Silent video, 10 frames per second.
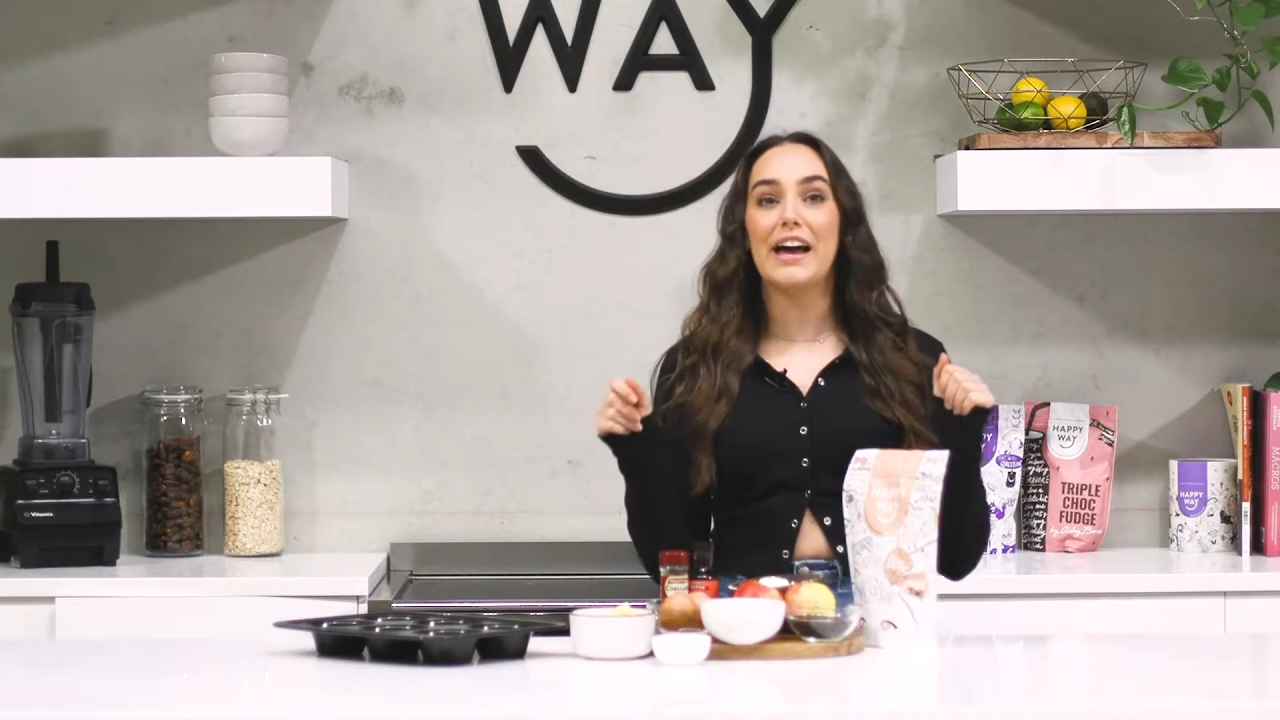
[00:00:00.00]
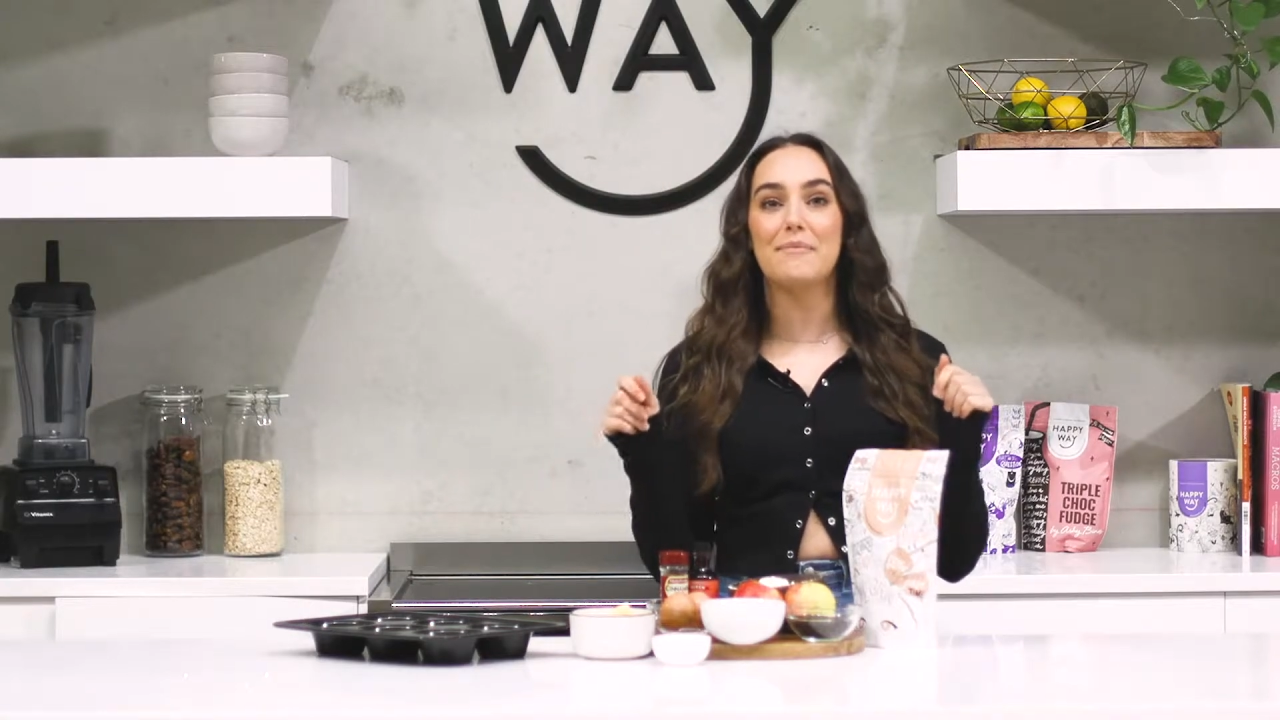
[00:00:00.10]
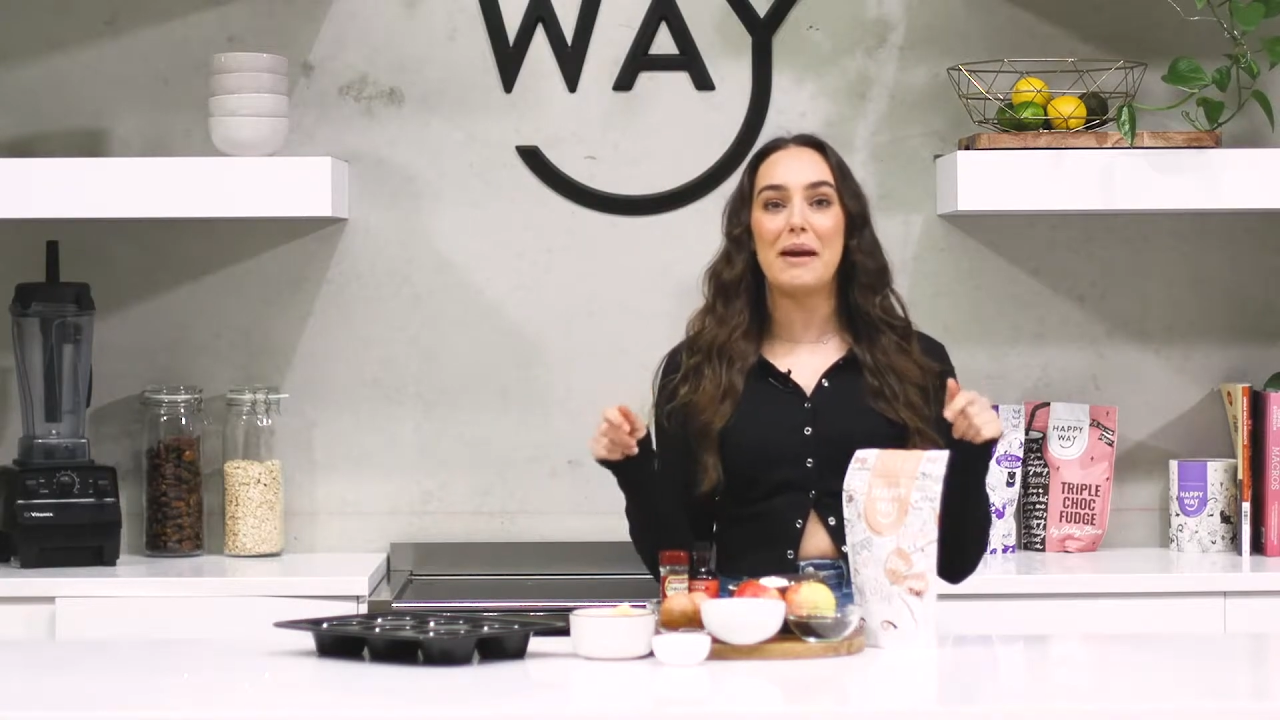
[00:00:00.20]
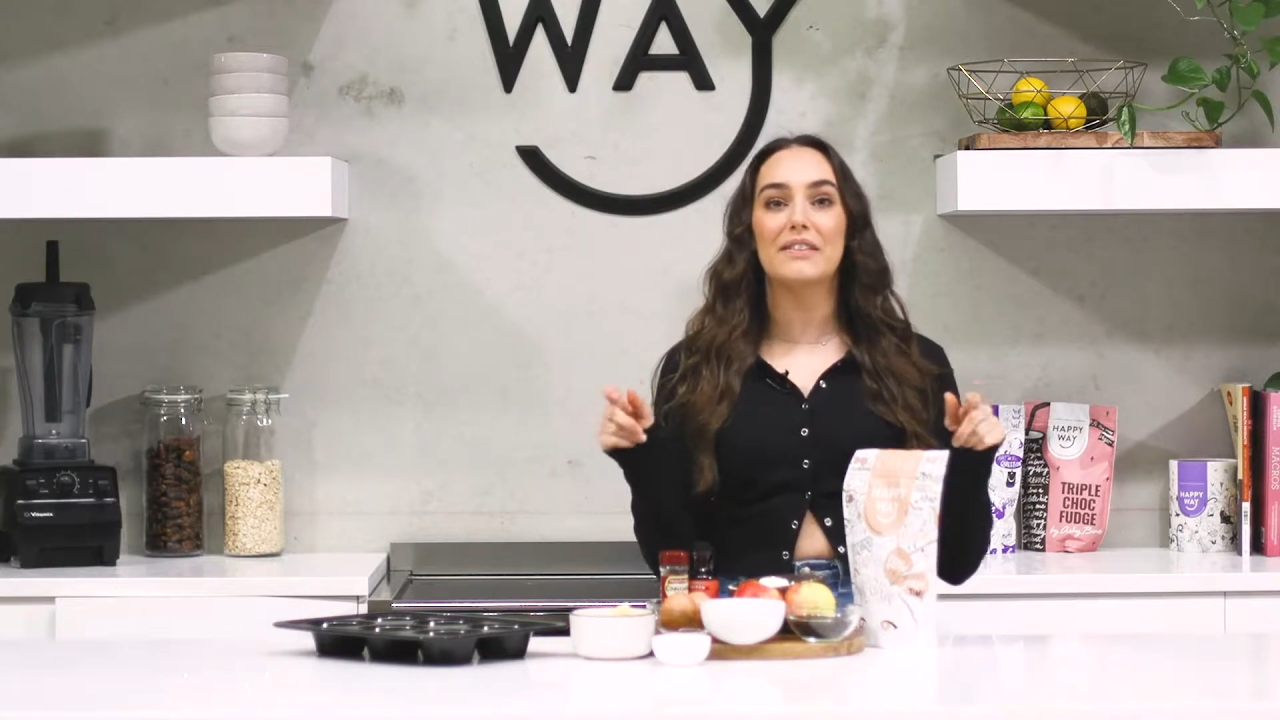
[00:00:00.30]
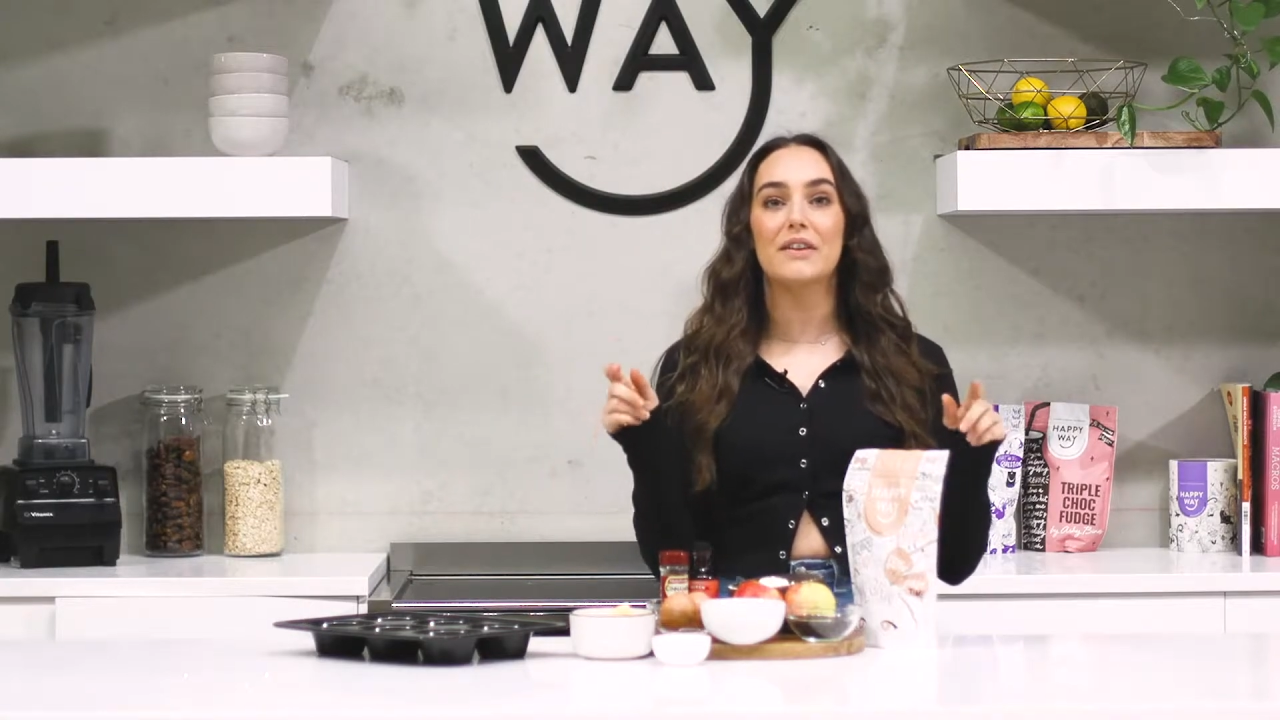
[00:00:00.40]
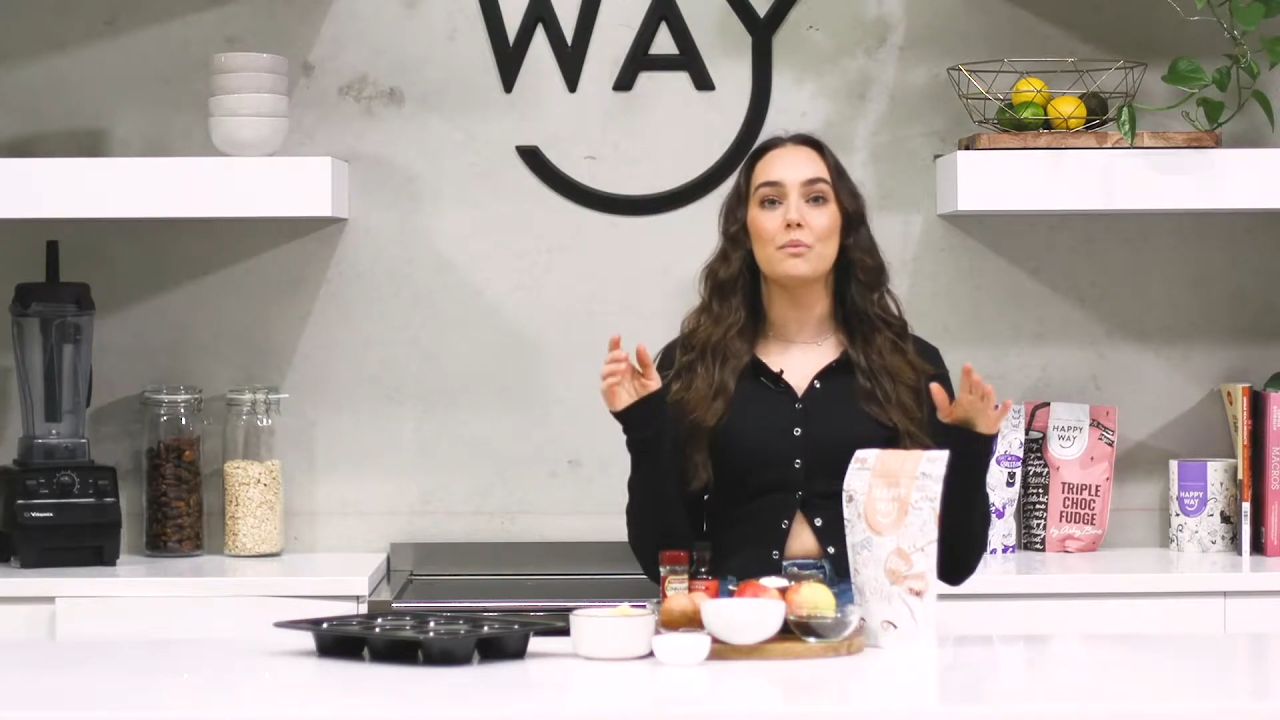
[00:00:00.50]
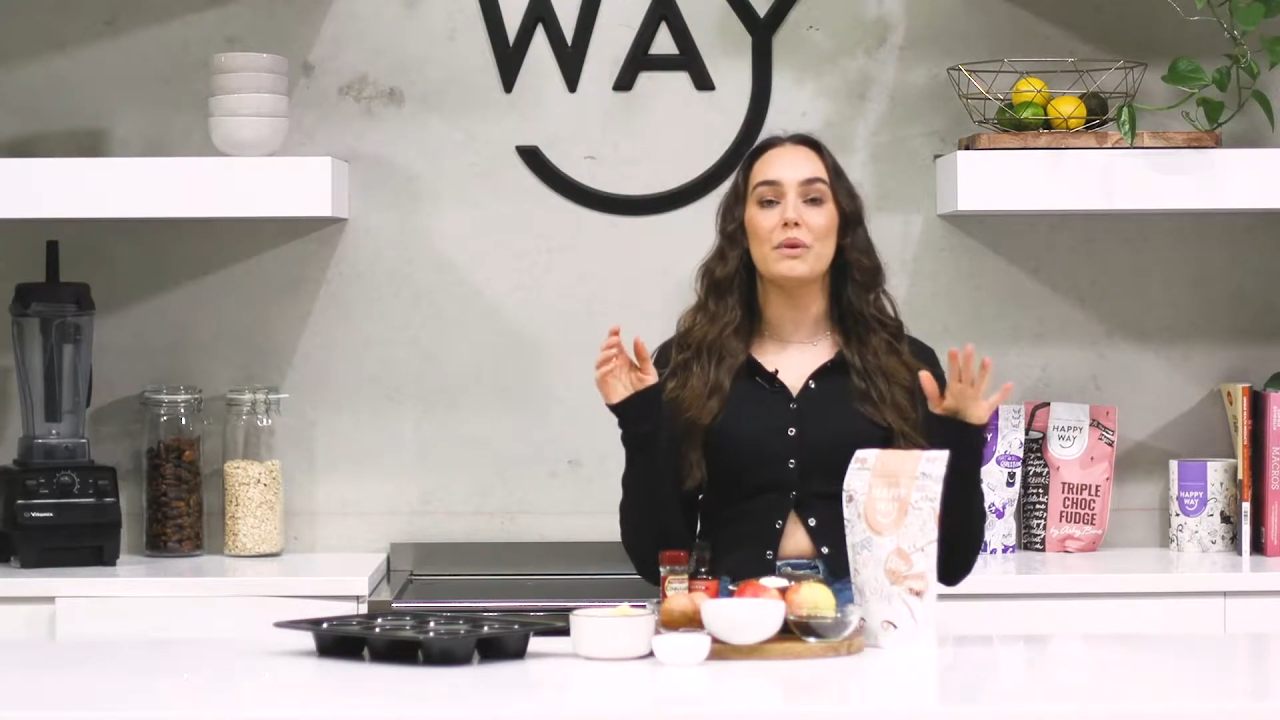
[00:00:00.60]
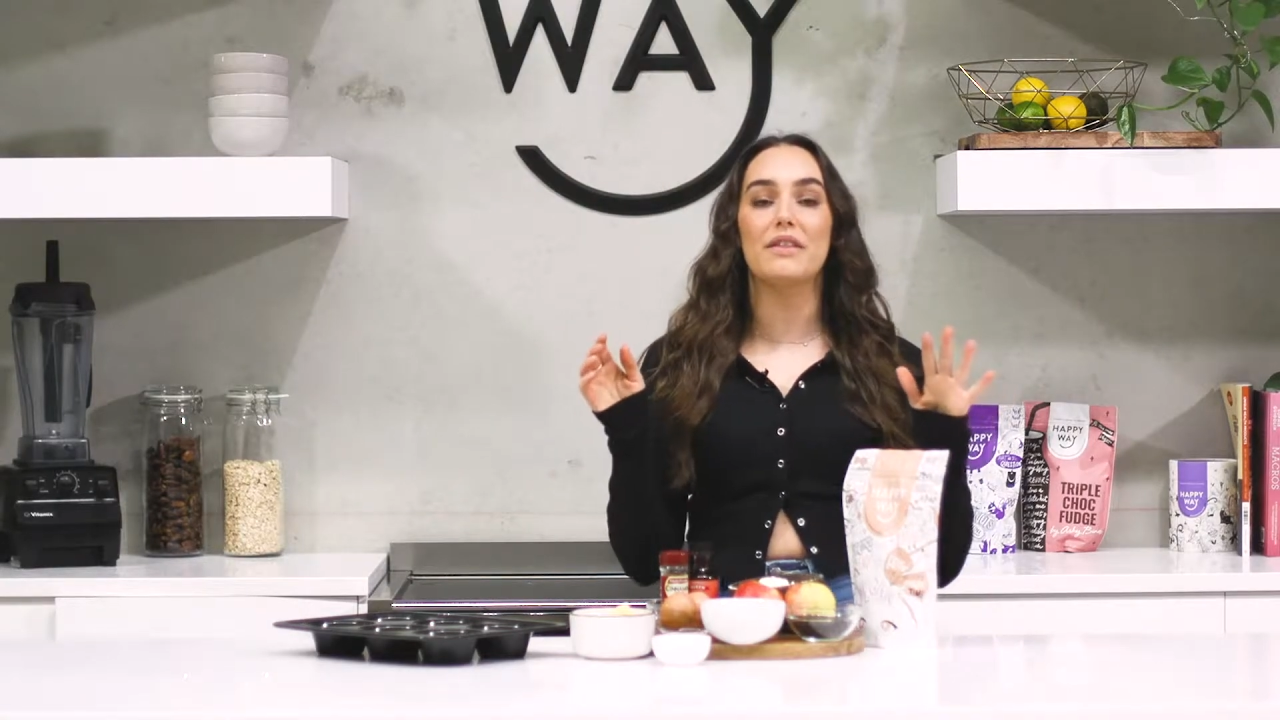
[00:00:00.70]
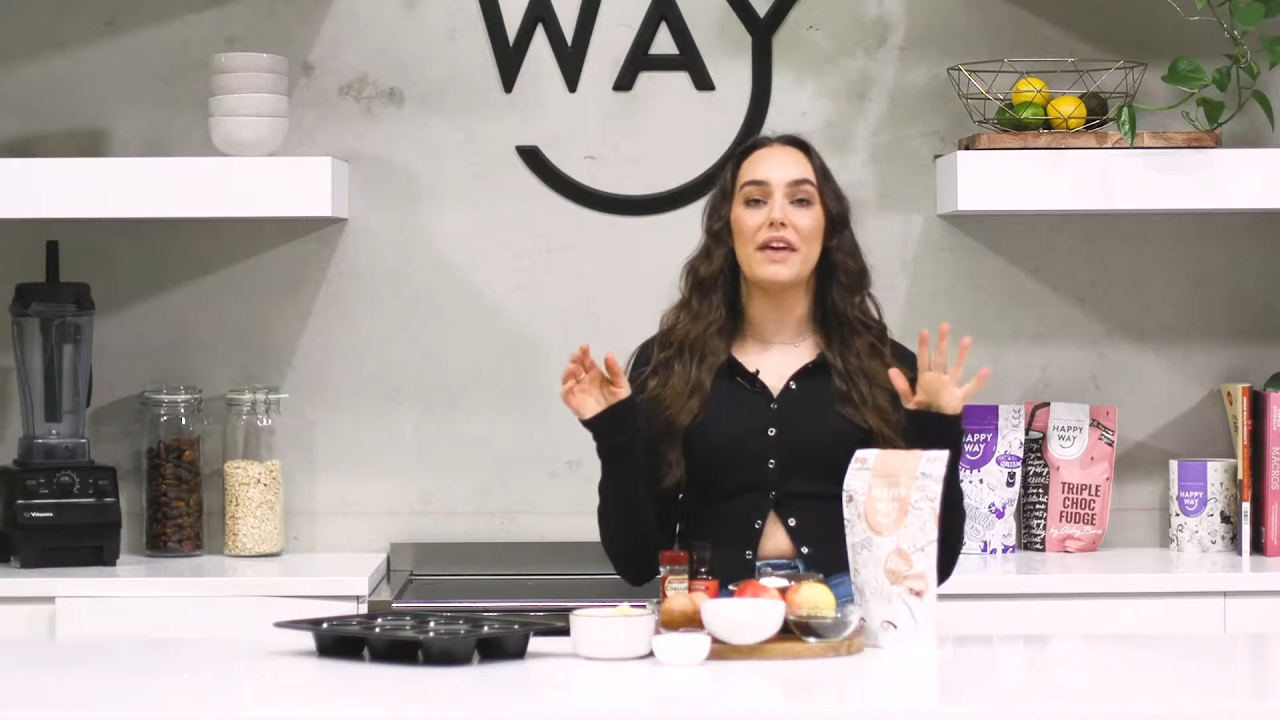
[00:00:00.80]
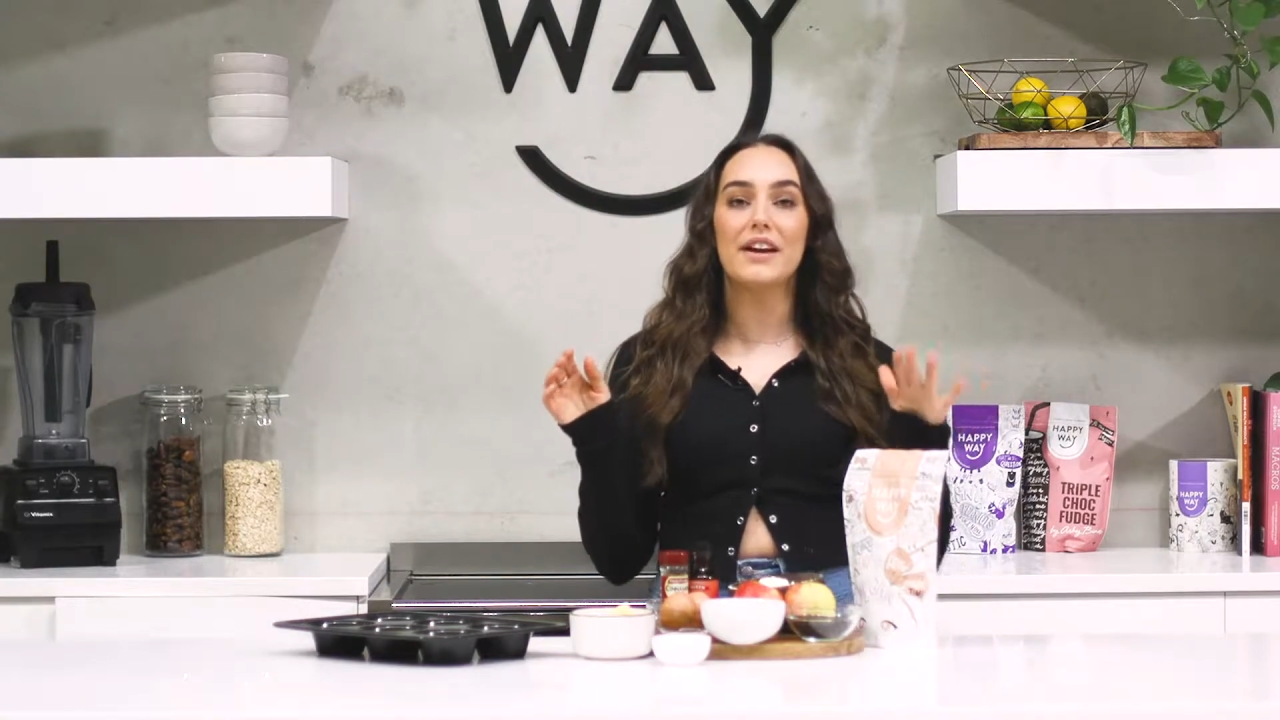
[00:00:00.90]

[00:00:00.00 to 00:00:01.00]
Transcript: to make them with